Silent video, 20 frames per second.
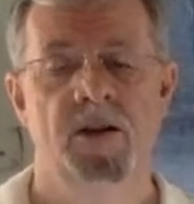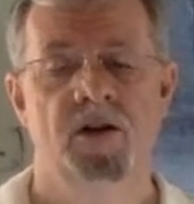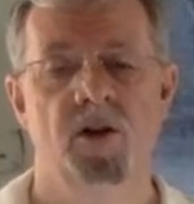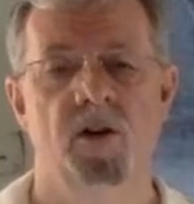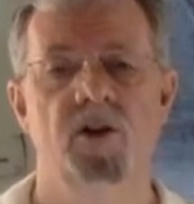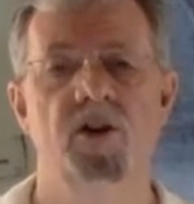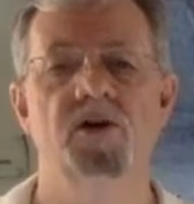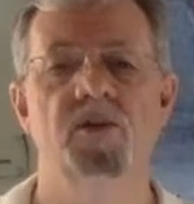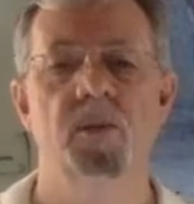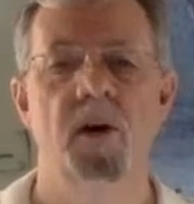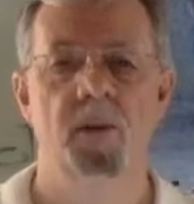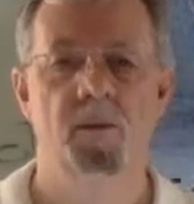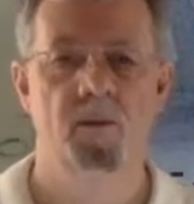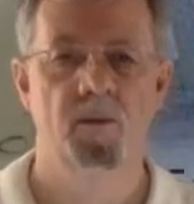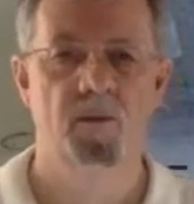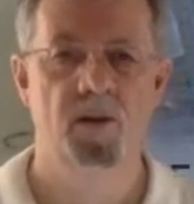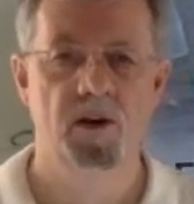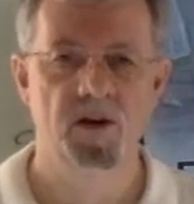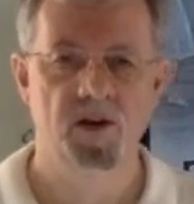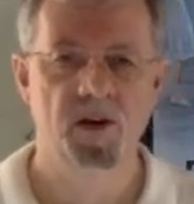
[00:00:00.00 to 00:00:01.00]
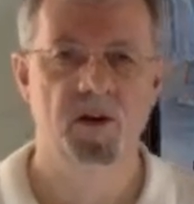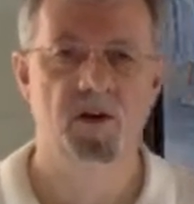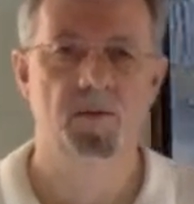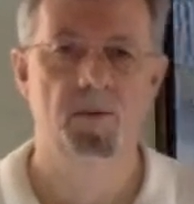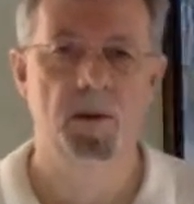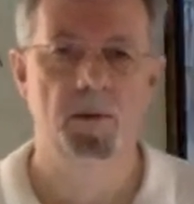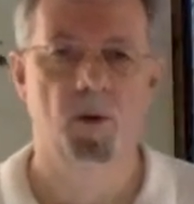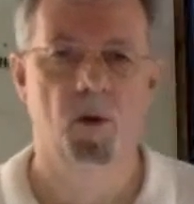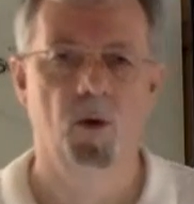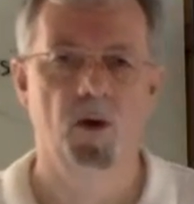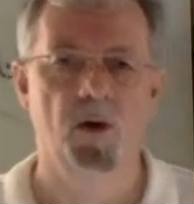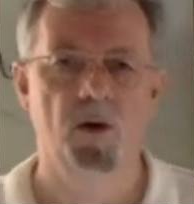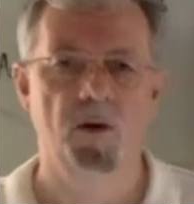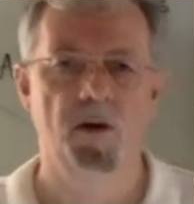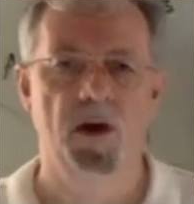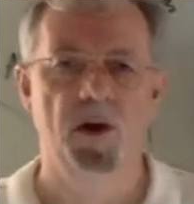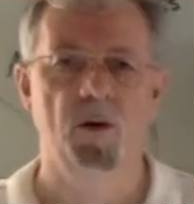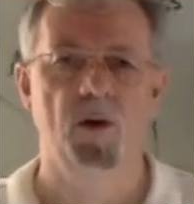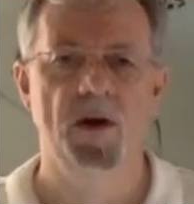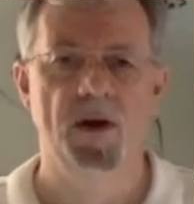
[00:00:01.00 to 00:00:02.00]
So this mem- this
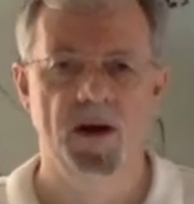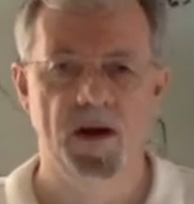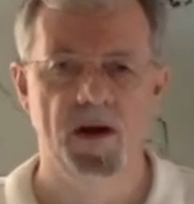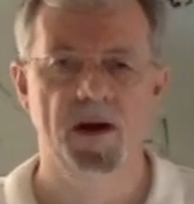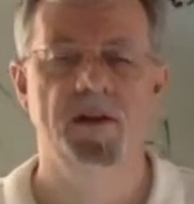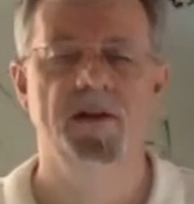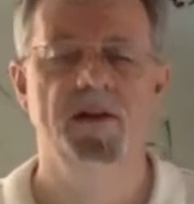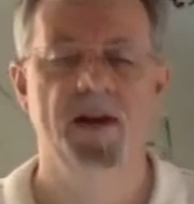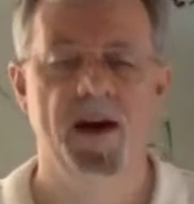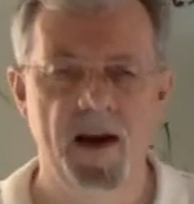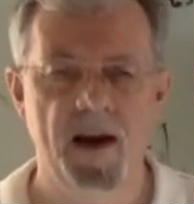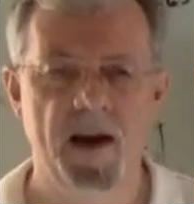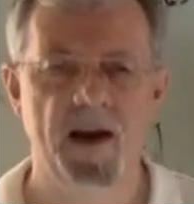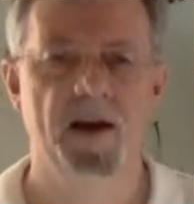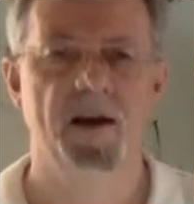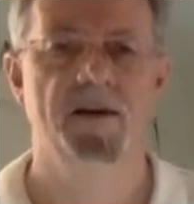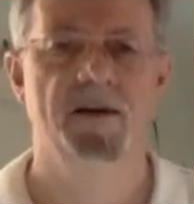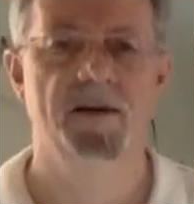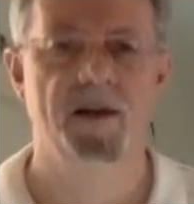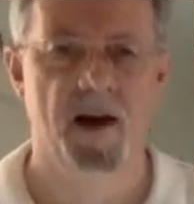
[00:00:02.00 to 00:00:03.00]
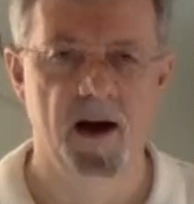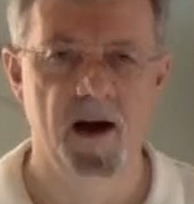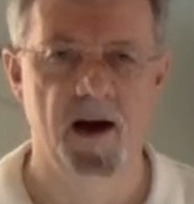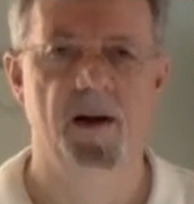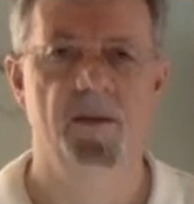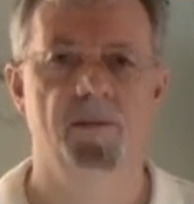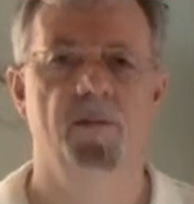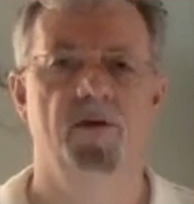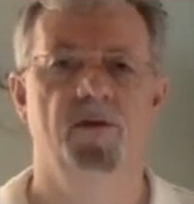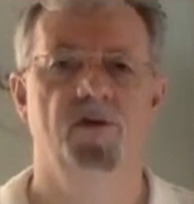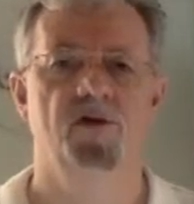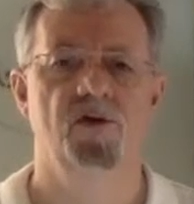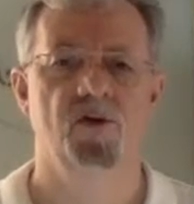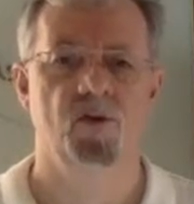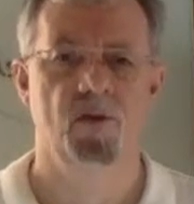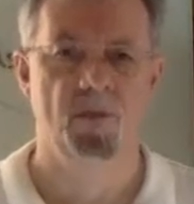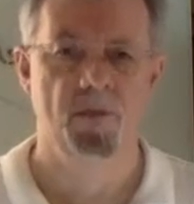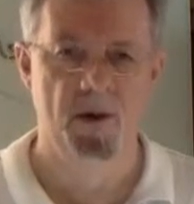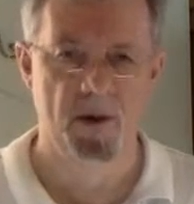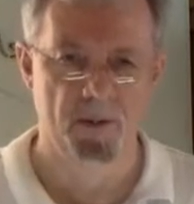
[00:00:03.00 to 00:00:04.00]
Memorial Day weekend, take time
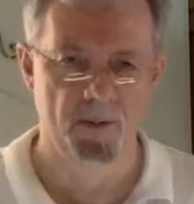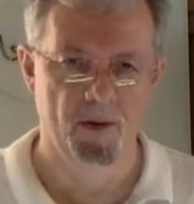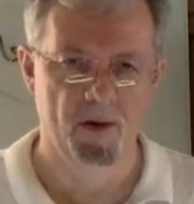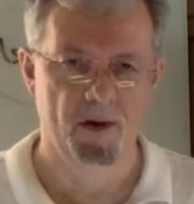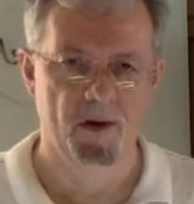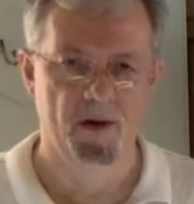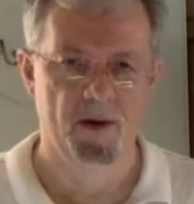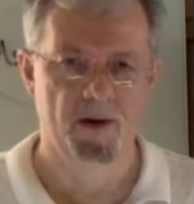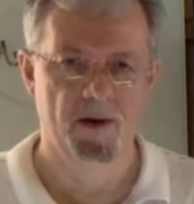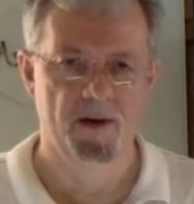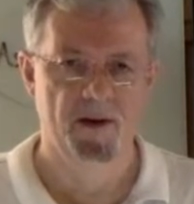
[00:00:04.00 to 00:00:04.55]
to remember.